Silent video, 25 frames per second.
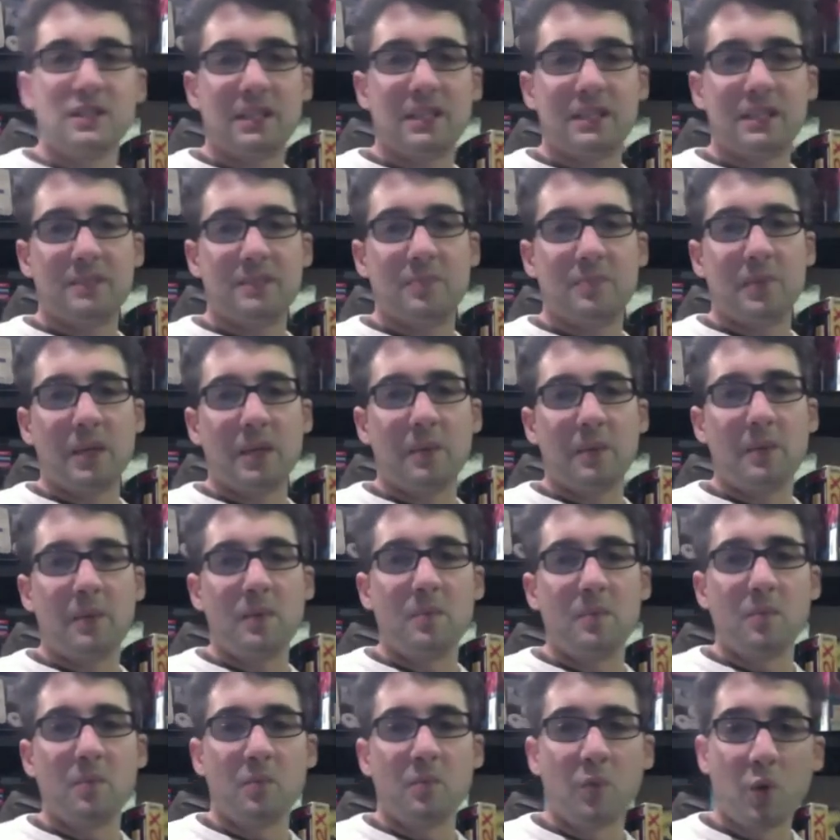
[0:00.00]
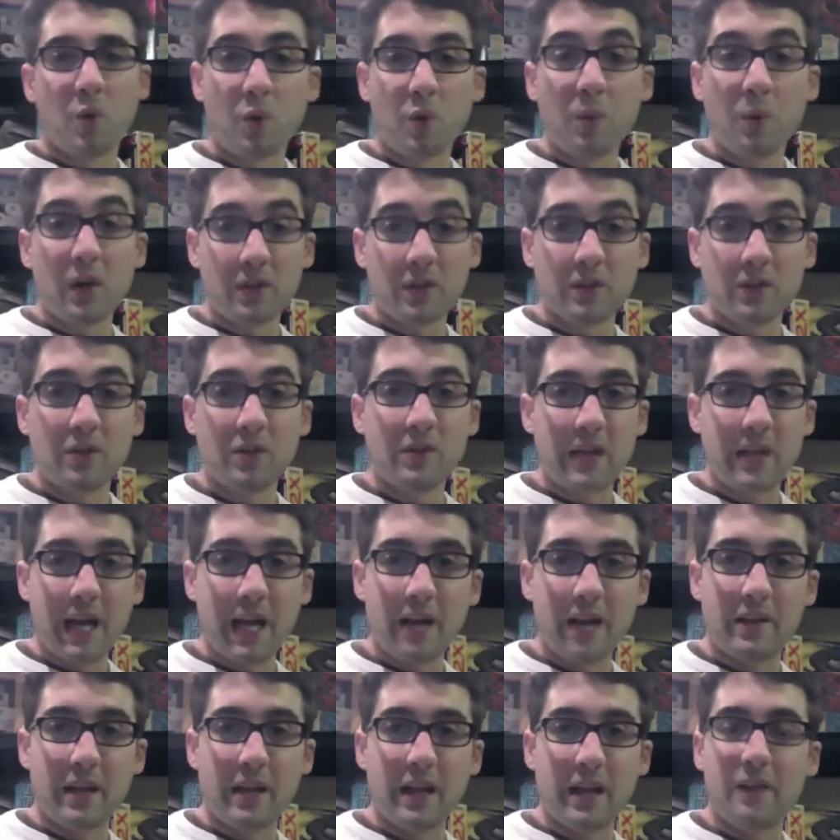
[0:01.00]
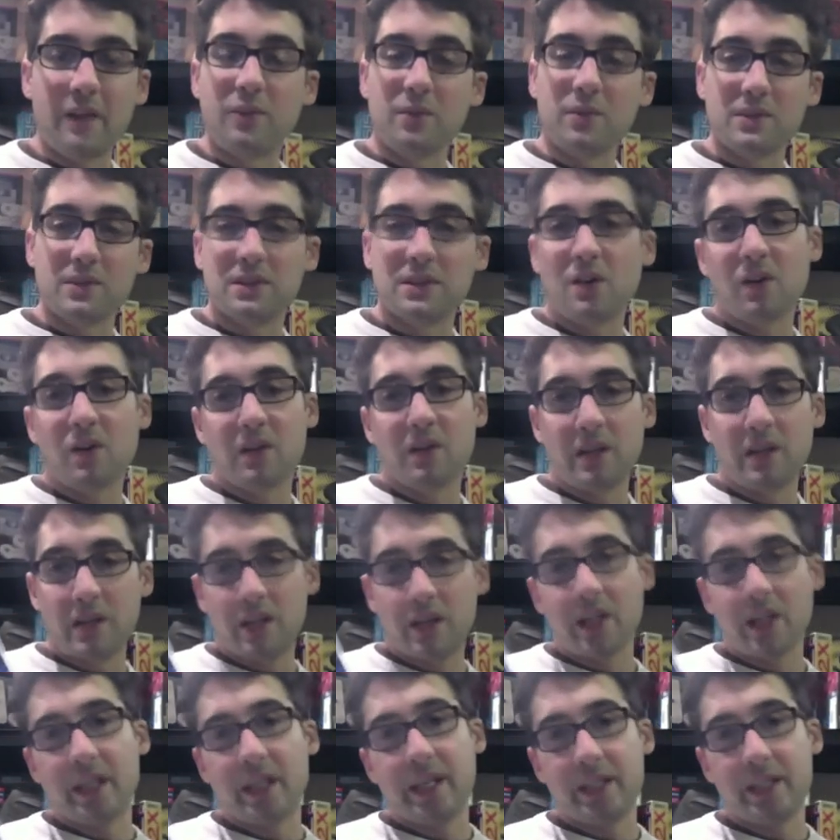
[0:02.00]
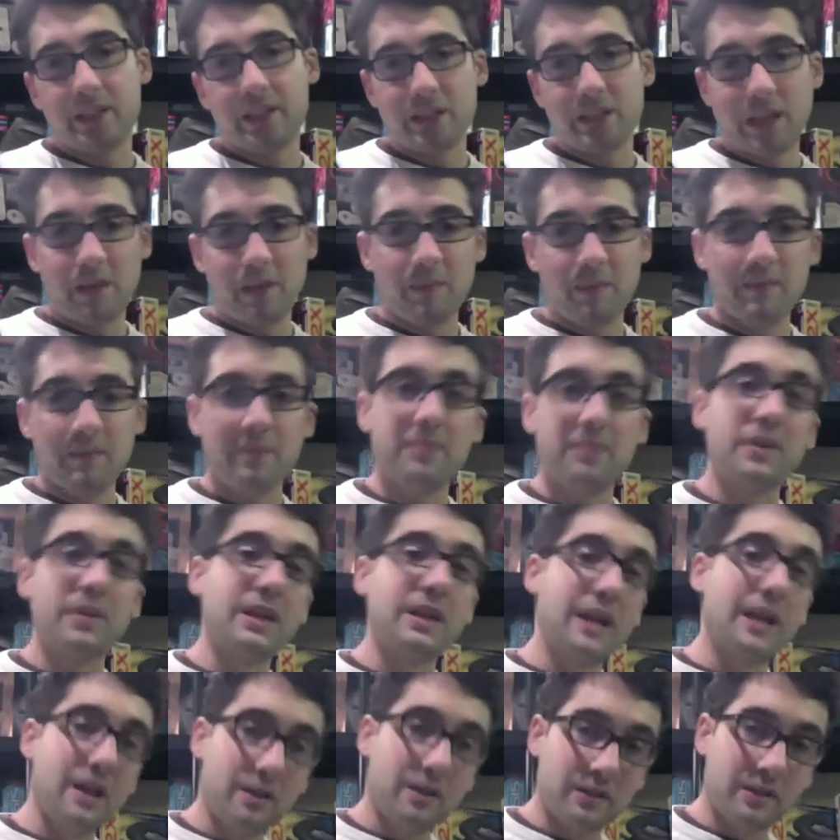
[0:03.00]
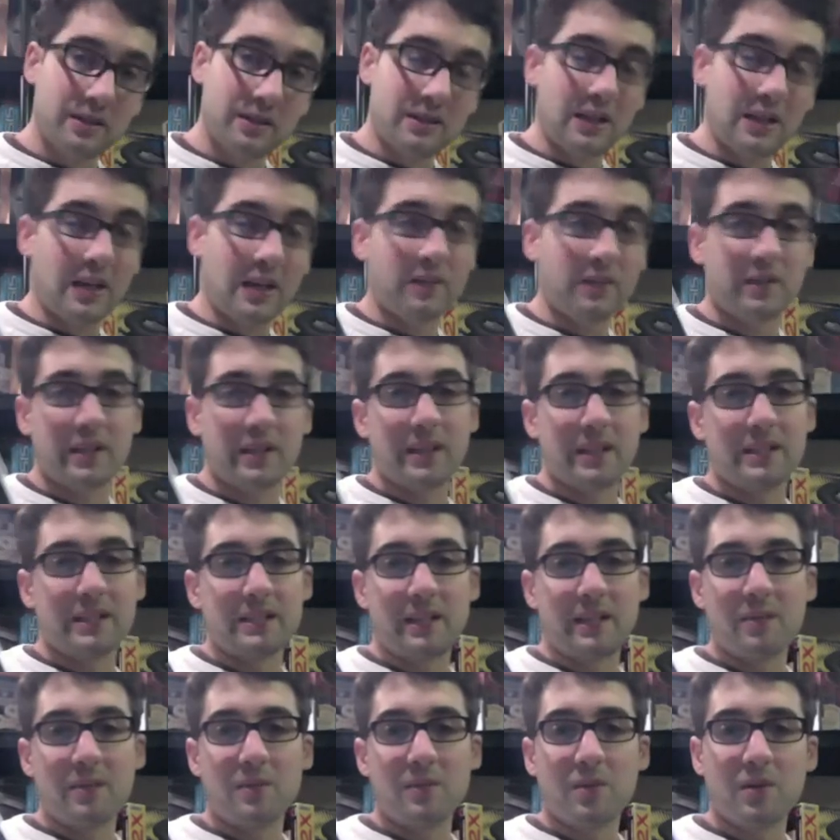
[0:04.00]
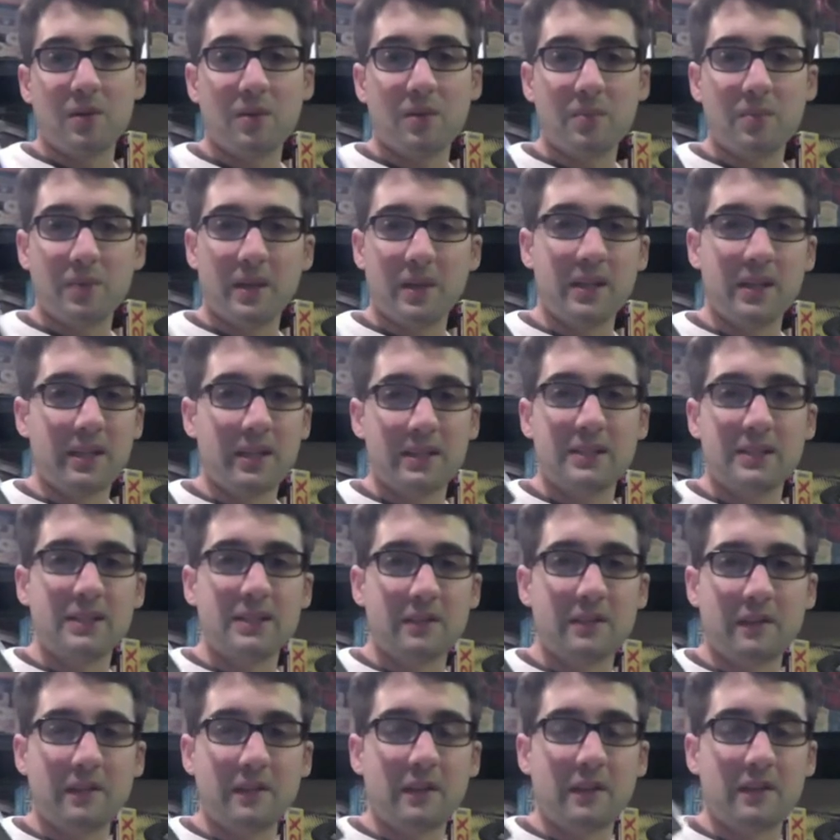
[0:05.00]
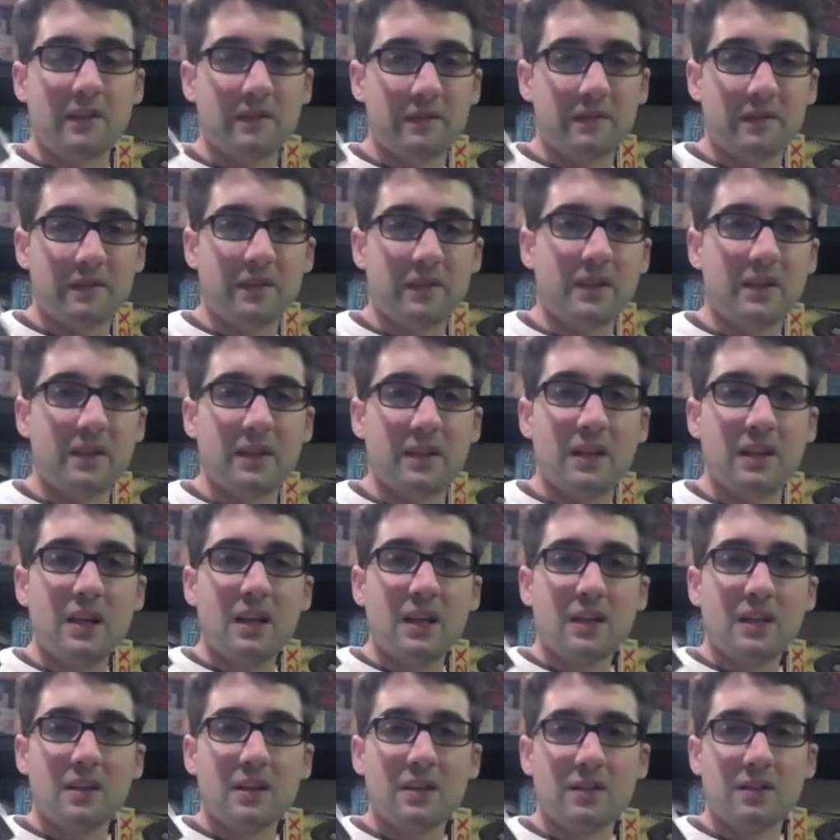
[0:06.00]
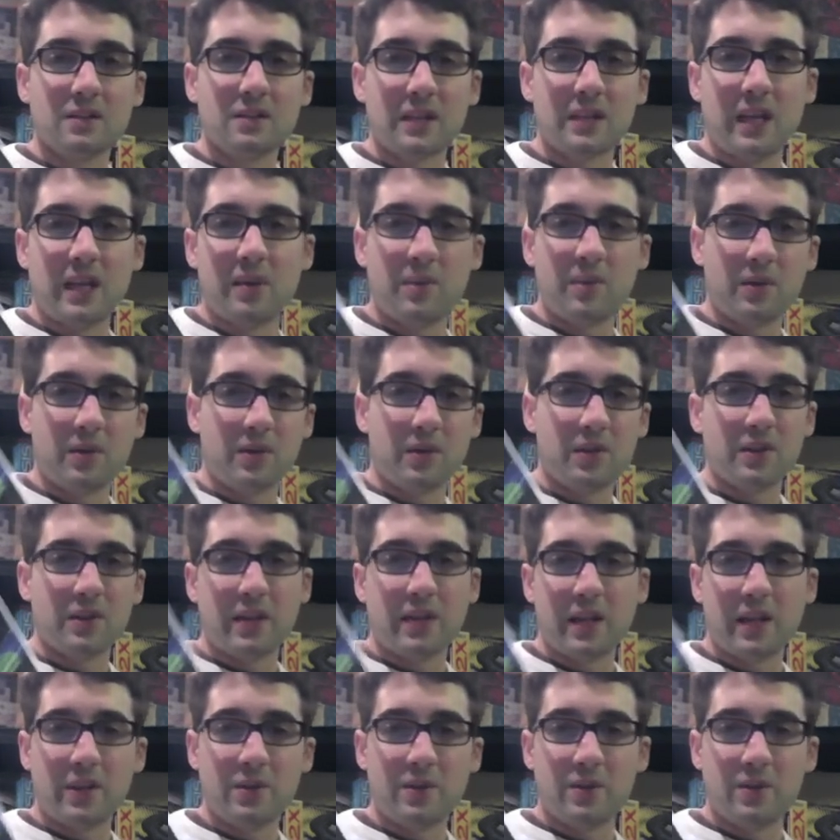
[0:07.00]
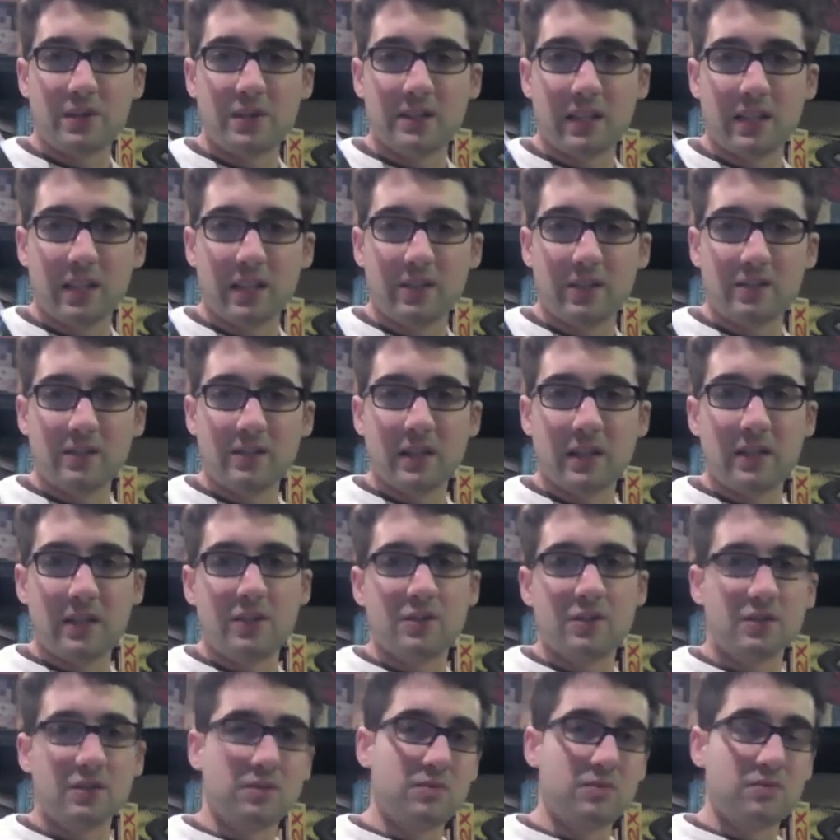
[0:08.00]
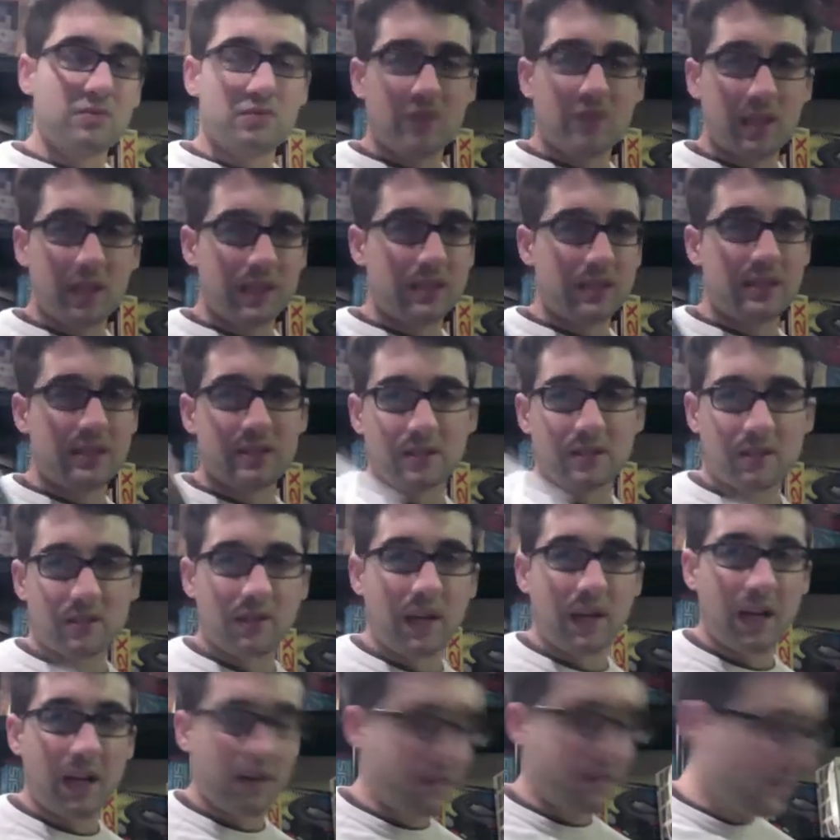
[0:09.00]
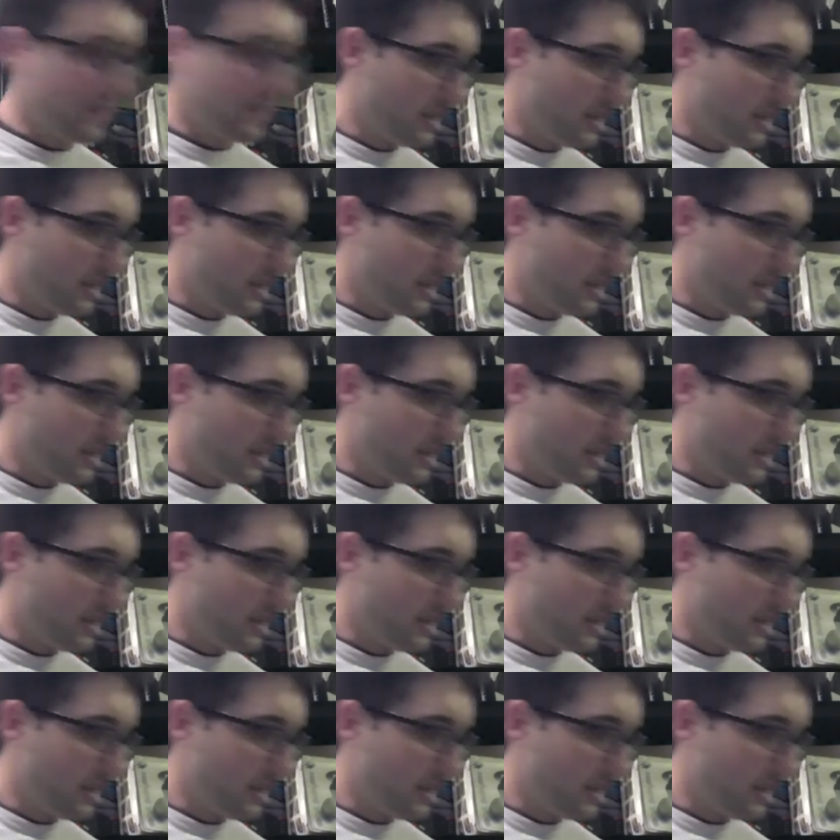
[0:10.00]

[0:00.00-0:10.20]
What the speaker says: it's becoming more well known now that everyone's calling it a hidden gem, but now I don't think it is anymore. But this is a fun little game where you're that unicycle and you just race around